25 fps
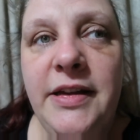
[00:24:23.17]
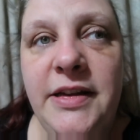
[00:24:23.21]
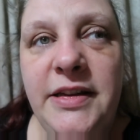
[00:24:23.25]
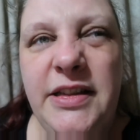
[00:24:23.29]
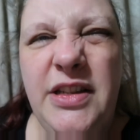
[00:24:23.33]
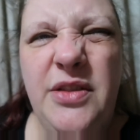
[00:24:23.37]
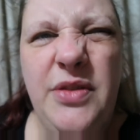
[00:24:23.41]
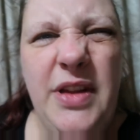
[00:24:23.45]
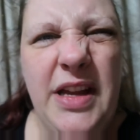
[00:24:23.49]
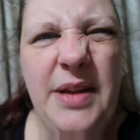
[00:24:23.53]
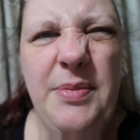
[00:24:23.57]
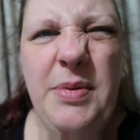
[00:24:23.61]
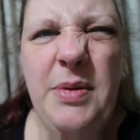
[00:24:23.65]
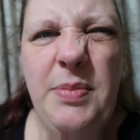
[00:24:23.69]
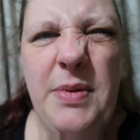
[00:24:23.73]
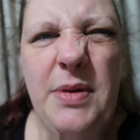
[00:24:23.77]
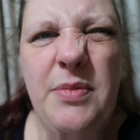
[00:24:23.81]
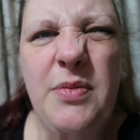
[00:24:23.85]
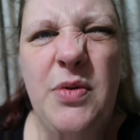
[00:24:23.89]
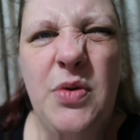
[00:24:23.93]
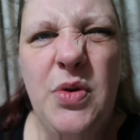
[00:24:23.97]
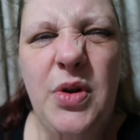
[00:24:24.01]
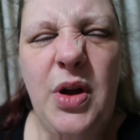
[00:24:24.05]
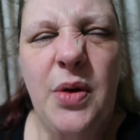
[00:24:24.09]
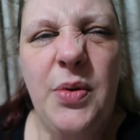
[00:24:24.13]
So there'll be a bit
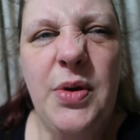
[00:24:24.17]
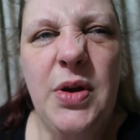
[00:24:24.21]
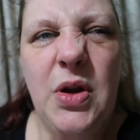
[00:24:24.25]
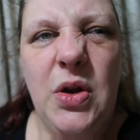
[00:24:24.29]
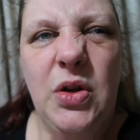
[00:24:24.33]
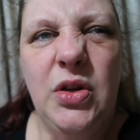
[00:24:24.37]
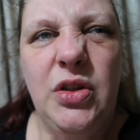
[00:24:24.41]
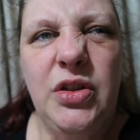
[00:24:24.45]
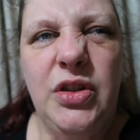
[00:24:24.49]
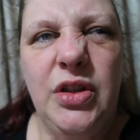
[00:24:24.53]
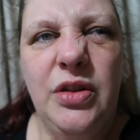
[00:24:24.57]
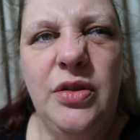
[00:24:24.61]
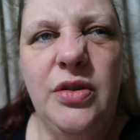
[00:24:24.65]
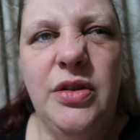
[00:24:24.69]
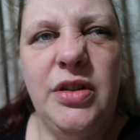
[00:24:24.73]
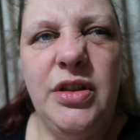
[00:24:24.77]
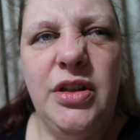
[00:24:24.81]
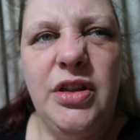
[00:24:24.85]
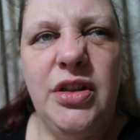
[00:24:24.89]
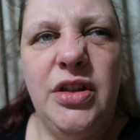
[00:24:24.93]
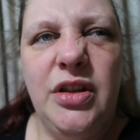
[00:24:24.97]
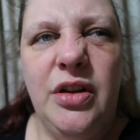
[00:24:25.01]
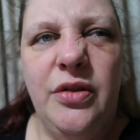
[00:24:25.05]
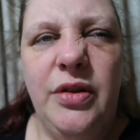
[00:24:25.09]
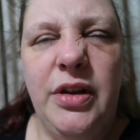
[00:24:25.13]
more going on soon
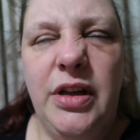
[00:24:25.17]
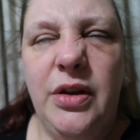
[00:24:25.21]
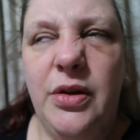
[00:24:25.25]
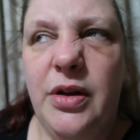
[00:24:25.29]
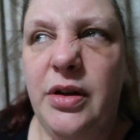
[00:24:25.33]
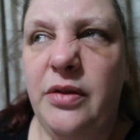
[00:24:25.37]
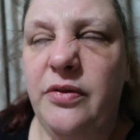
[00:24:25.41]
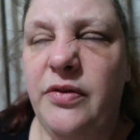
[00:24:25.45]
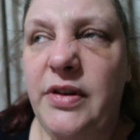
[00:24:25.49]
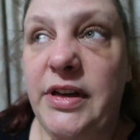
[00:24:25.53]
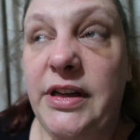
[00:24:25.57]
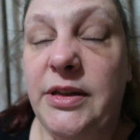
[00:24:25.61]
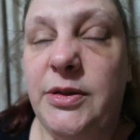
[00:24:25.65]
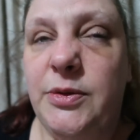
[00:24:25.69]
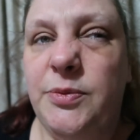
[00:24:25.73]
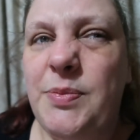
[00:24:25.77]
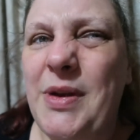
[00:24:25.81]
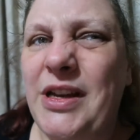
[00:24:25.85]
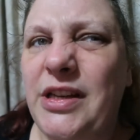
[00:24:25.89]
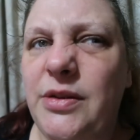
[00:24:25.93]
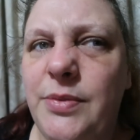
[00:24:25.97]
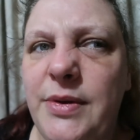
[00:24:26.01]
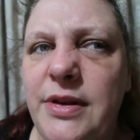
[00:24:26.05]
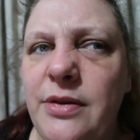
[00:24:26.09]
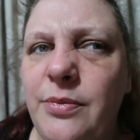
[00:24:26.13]
to show you, hopefully,
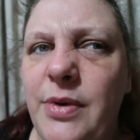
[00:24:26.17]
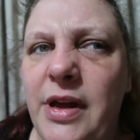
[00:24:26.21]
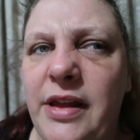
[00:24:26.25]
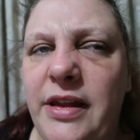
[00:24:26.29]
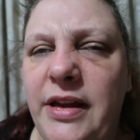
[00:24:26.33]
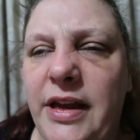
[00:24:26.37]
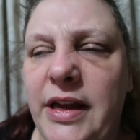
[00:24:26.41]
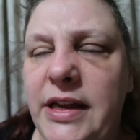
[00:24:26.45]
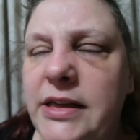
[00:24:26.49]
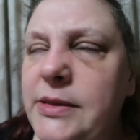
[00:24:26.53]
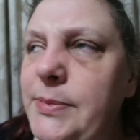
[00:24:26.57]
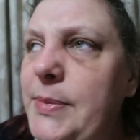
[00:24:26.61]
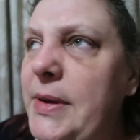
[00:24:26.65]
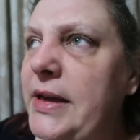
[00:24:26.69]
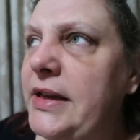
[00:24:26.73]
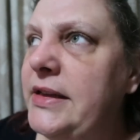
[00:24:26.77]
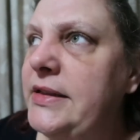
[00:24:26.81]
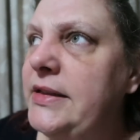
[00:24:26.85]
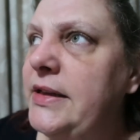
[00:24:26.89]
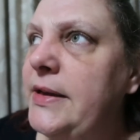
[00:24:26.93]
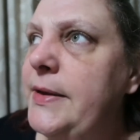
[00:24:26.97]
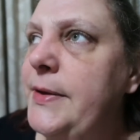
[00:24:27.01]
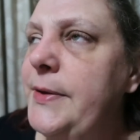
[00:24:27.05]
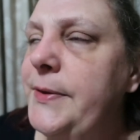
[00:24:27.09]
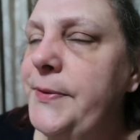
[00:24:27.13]
especially when the weather gets
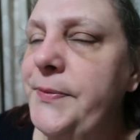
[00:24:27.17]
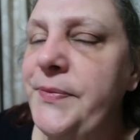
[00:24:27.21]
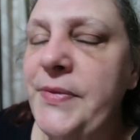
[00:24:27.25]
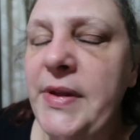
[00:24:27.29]
better.